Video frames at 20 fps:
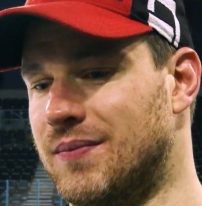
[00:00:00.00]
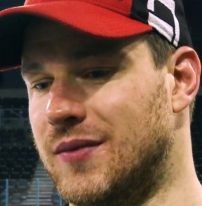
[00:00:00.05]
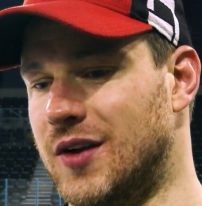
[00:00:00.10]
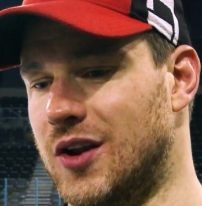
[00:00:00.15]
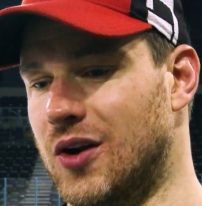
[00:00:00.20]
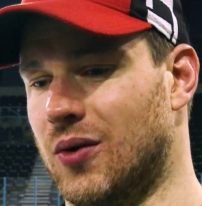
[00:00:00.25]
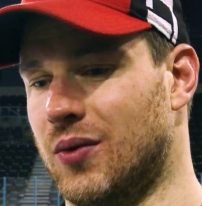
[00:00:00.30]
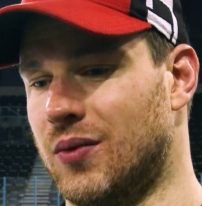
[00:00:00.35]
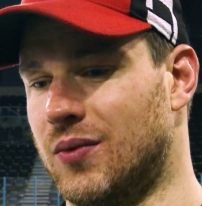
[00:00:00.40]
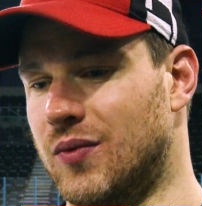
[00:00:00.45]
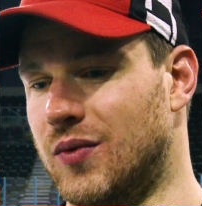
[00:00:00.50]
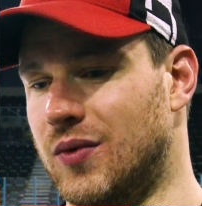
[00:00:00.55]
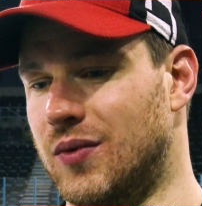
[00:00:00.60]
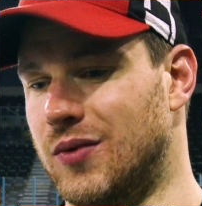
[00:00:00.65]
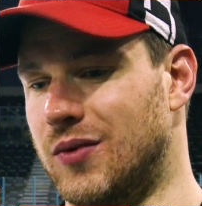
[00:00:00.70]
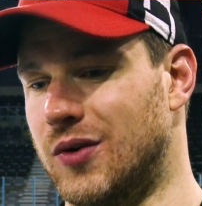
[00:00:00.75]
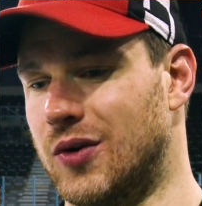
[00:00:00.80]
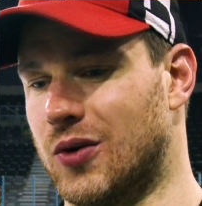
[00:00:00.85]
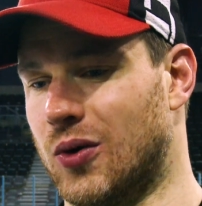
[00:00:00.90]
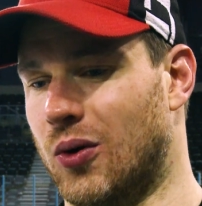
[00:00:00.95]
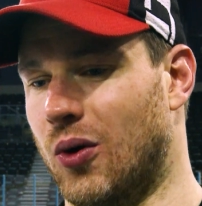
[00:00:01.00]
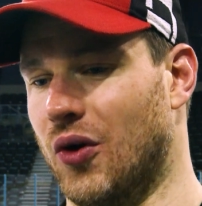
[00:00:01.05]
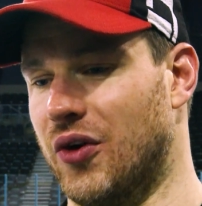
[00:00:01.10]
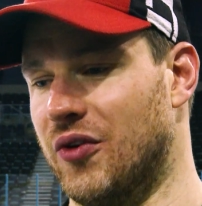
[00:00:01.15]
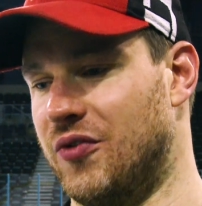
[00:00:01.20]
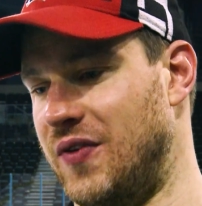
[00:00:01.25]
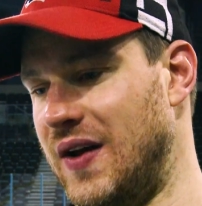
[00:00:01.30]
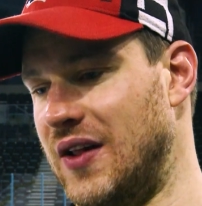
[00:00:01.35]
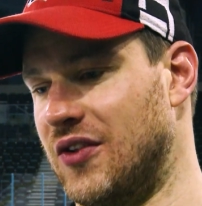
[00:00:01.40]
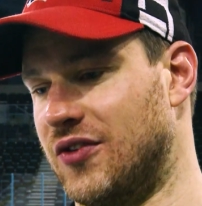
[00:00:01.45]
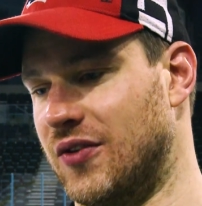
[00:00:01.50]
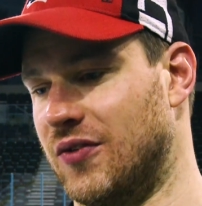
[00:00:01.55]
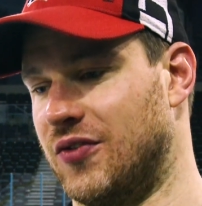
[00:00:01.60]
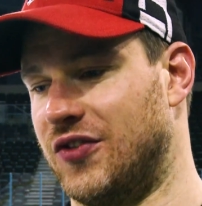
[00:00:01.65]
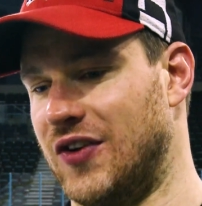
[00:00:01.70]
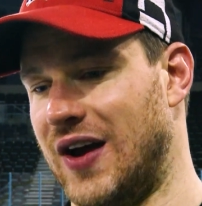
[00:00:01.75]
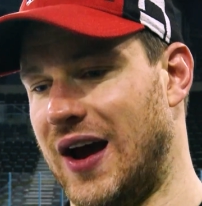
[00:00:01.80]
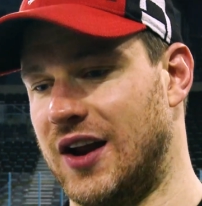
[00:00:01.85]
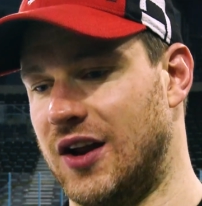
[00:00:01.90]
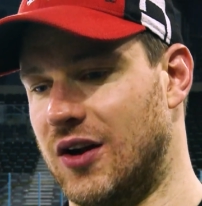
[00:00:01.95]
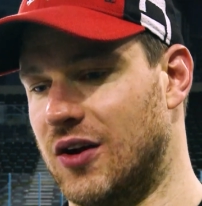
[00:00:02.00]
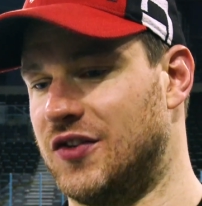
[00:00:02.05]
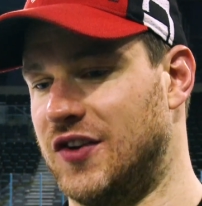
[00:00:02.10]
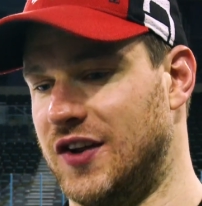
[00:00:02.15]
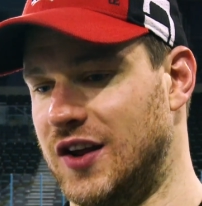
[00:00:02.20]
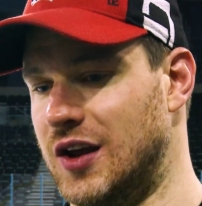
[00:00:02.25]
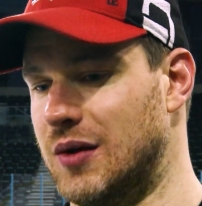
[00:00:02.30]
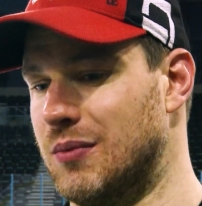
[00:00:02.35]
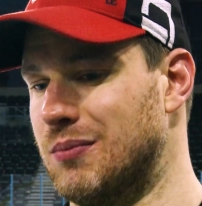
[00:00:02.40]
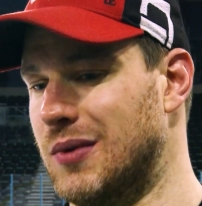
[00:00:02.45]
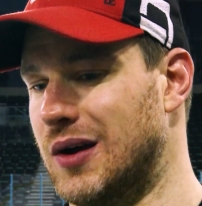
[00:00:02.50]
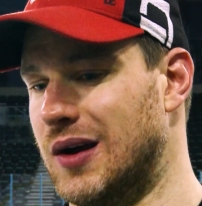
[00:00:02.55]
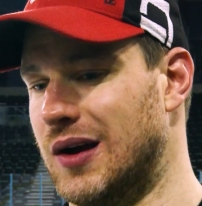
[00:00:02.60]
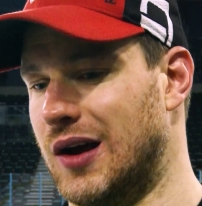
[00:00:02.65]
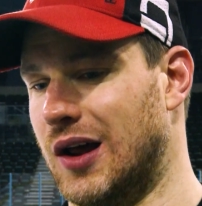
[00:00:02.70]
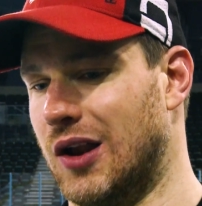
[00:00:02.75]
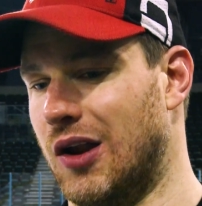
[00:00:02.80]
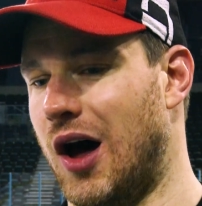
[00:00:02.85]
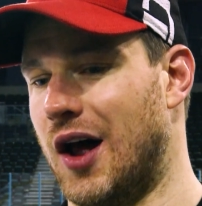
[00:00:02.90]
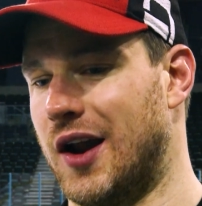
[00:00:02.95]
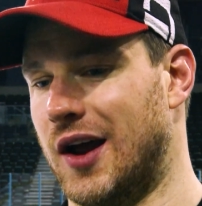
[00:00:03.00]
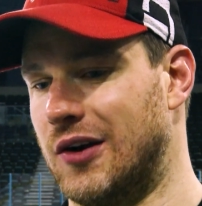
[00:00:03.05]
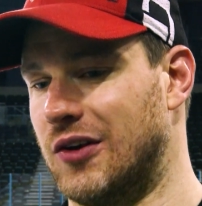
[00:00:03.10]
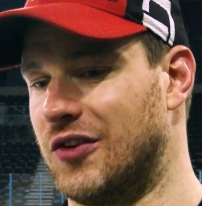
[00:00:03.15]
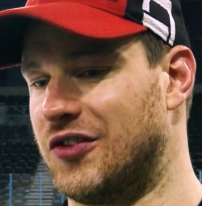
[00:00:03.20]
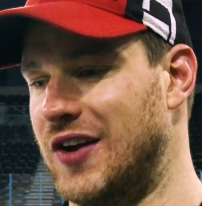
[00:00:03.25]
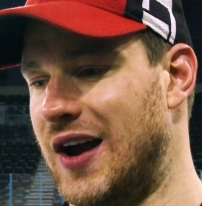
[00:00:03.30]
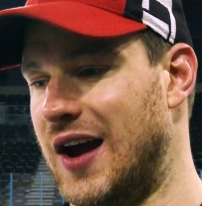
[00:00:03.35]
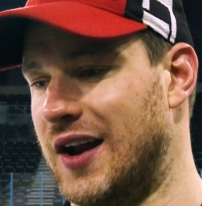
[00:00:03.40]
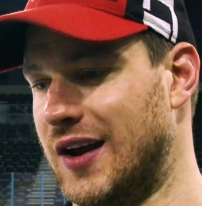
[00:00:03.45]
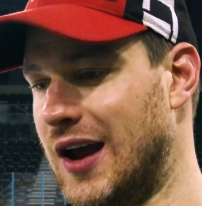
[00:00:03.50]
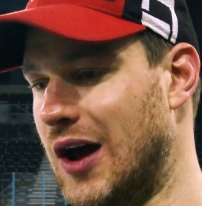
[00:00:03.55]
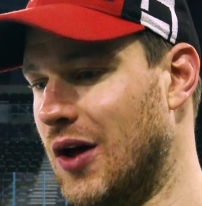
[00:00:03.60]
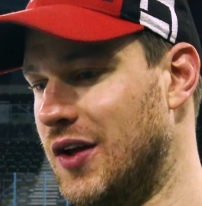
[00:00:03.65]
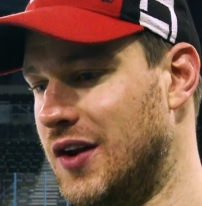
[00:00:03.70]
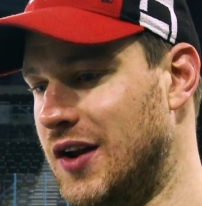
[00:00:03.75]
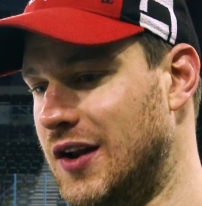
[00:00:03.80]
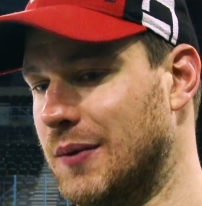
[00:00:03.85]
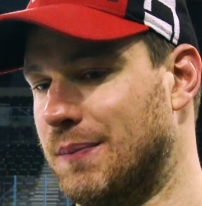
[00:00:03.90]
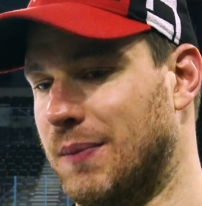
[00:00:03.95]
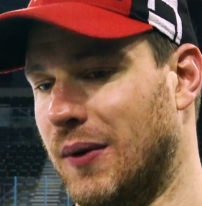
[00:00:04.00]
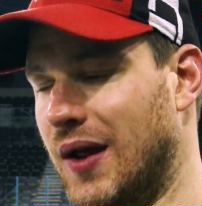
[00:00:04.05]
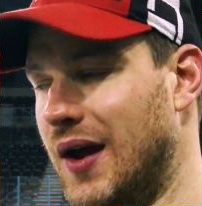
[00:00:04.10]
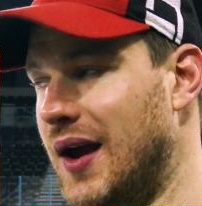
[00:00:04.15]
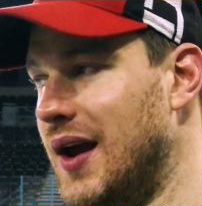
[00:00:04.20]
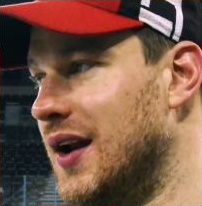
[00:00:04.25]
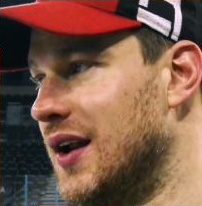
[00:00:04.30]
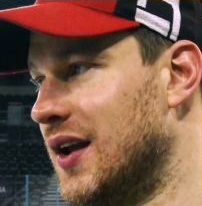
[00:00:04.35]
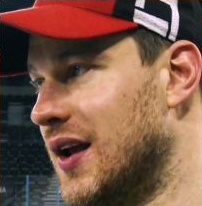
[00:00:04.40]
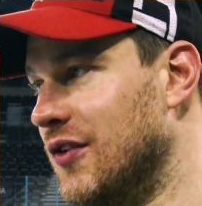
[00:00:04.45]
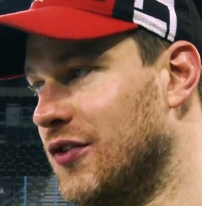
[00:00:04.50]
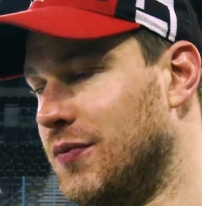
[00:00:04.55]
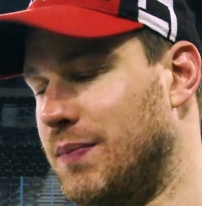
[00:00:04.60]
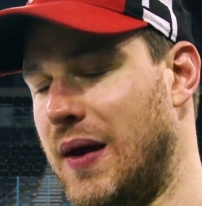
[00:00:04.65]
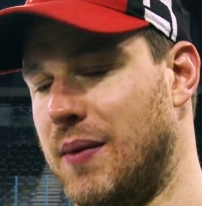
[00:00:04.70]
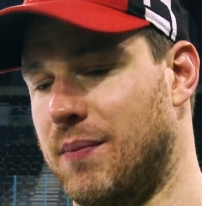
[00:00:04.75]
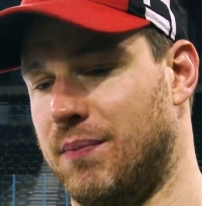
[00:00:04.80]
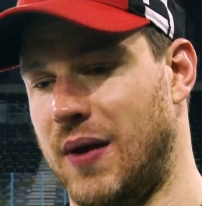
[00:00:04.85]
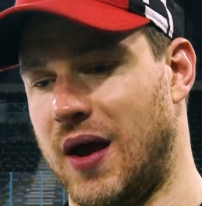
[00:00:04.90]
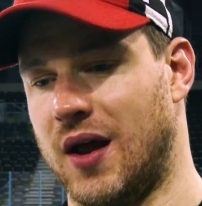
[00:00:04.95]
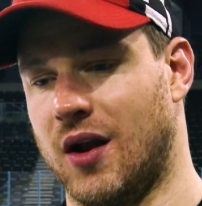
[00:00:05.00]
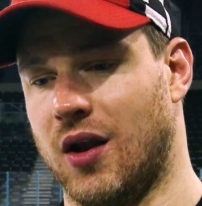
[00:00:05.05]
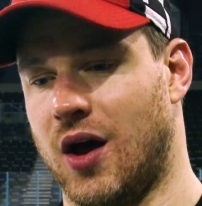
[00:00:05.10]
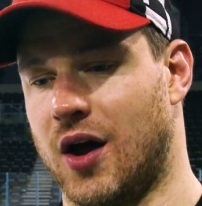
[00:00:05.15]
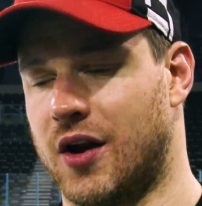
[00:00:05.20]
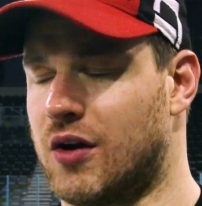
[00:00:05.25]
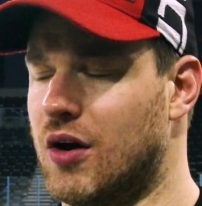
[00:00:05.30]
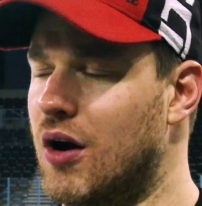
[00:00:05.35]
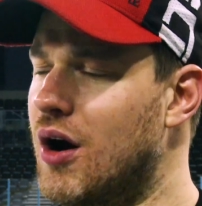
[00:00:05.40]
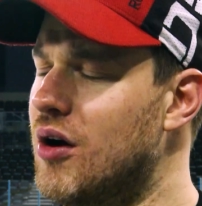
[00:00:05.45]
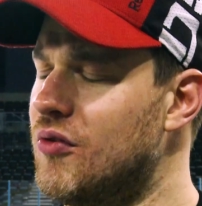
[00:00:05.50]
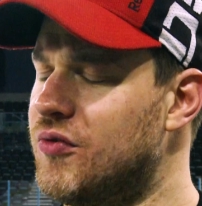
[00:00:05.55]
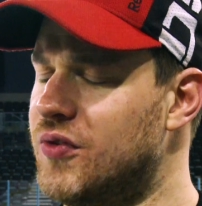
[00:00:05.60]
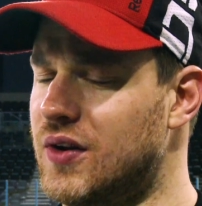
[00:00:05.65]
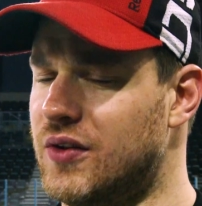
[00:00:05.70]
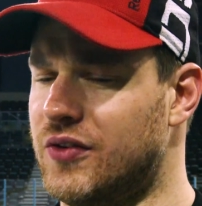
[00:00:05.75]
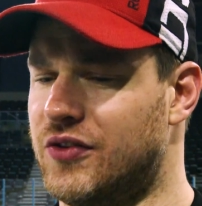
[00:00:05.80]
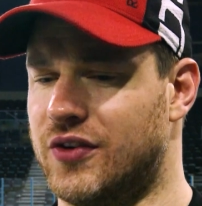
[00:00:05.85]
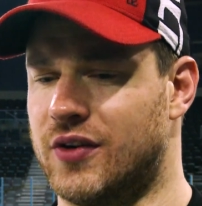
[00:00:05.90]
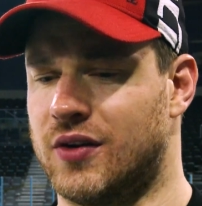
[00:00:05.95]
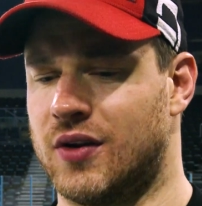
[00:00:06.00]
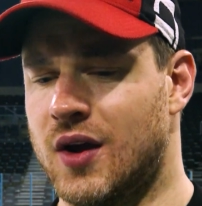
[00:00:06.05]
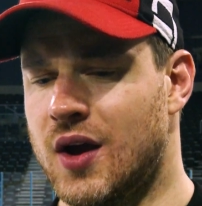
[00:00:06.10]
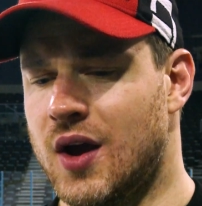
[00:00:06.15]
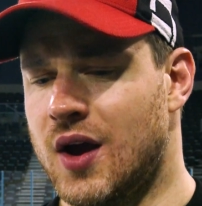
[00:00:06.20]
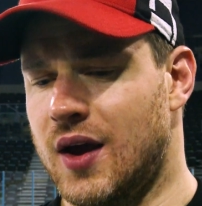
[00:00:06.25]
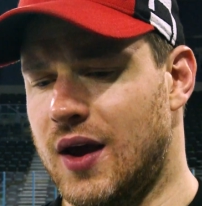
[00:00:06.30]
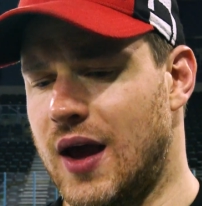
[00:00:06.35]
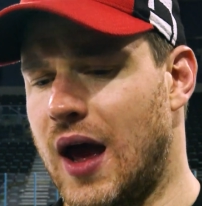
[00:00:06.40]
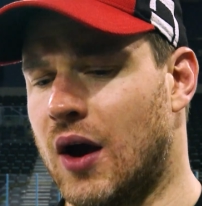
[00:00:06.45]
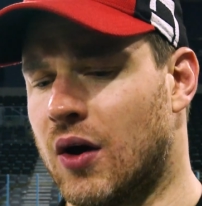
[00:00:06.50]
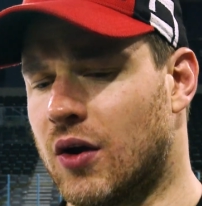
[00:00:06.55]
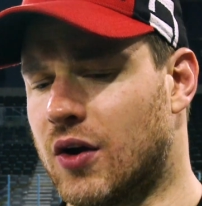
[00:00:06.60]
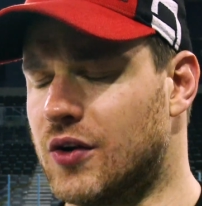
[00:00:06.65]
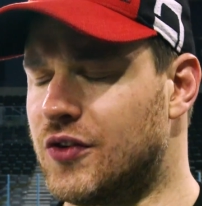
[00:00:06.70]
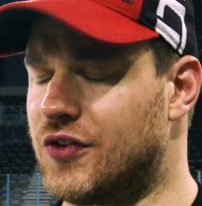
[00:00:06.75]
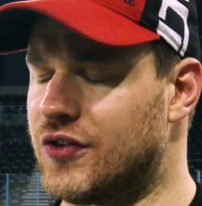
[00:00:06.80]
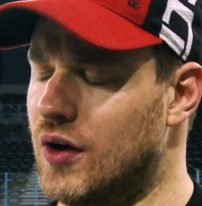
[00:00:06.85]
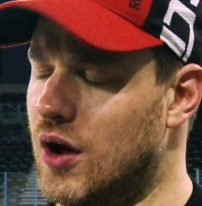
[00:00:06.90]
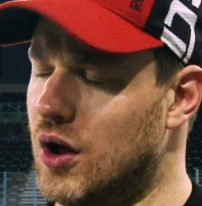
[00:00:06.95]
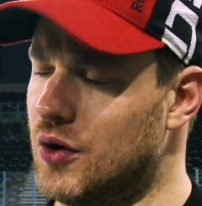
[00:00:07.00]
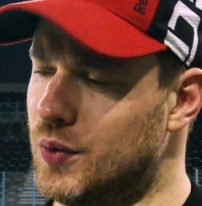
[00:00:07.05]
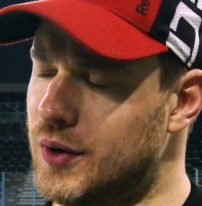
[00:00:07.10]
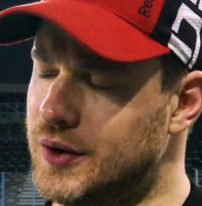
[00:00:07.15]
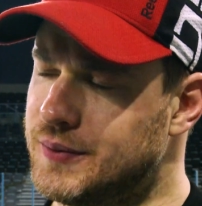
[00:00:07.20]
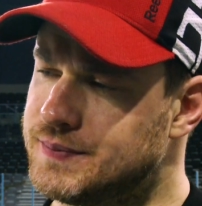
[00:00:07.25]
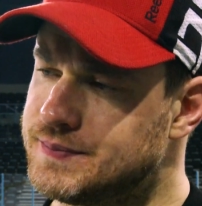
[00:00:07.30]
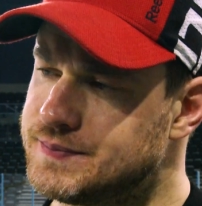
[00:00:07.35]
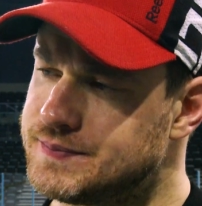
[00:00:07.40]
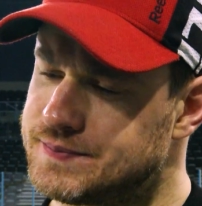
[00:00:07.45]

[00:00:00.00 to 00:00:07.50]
you know your whole defensive side of your team uh, a lot of understanding how they need to play, and it gives Ben a lot of confidence. And yeah, good solid win.